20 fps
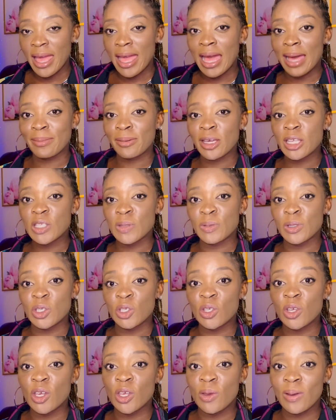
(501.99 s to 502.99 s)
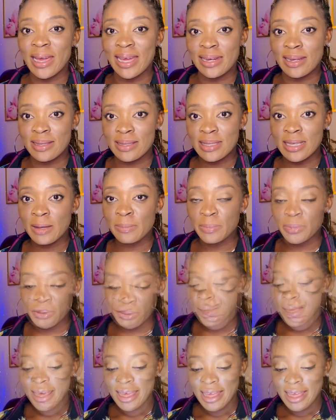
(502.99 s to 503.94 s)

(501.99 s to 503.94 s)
I'm going to be showing you an example.